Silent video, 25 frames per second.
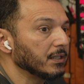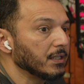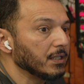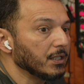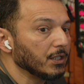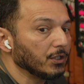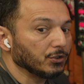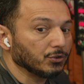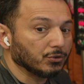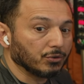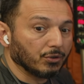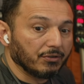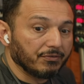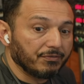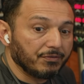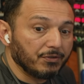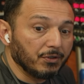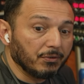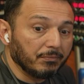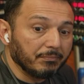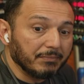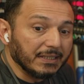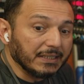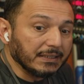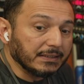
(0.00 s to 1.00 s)
So if
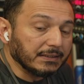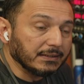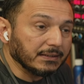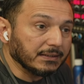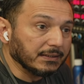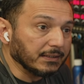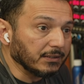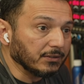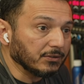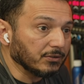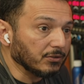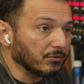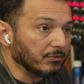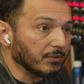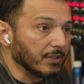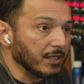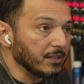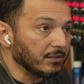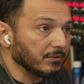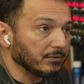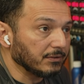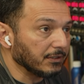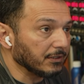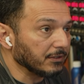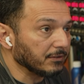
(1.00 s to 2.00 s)
you're missing sensor
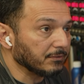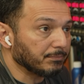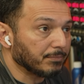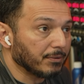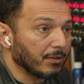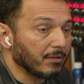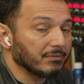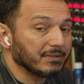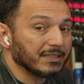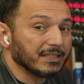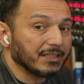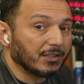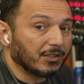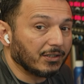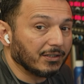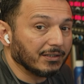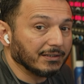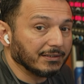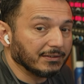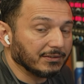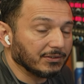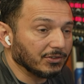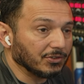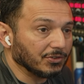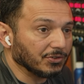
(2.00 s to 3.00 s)
ground, it's probably a
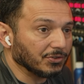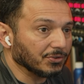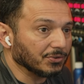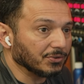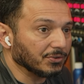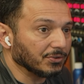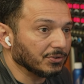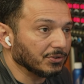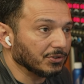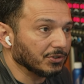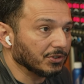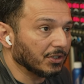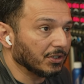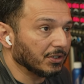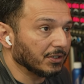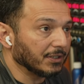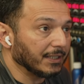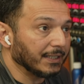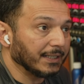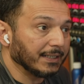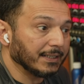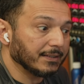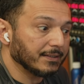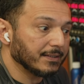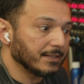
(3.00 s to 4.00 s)
harness issue, John.
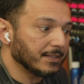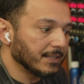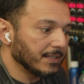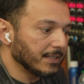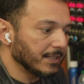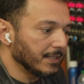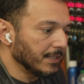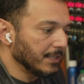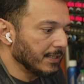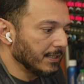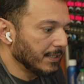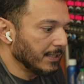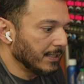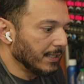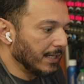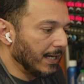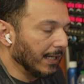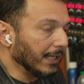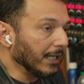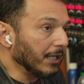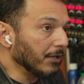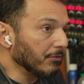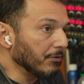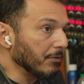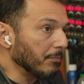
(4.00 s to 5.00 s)
And I
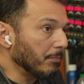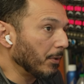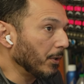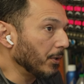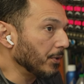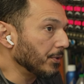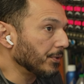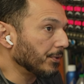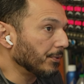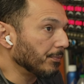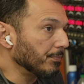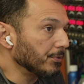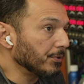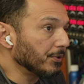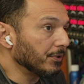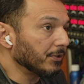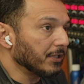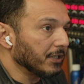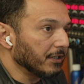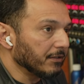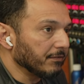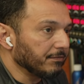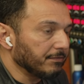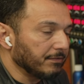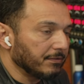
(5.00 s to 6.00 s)
can repair your computer
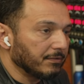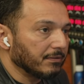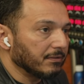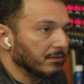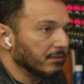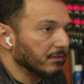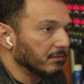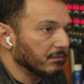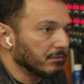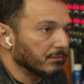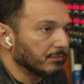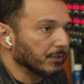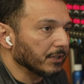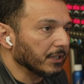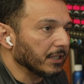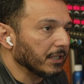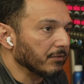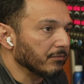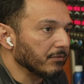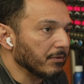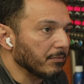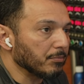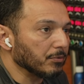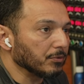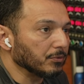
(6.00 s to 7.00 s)
if we
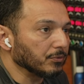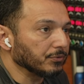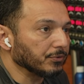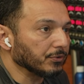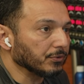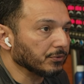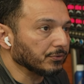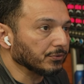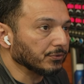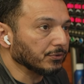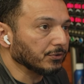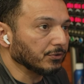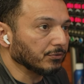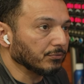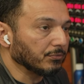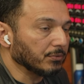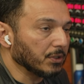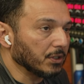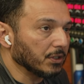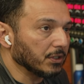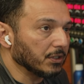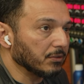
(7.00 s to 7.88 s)
can reproduce a concern running,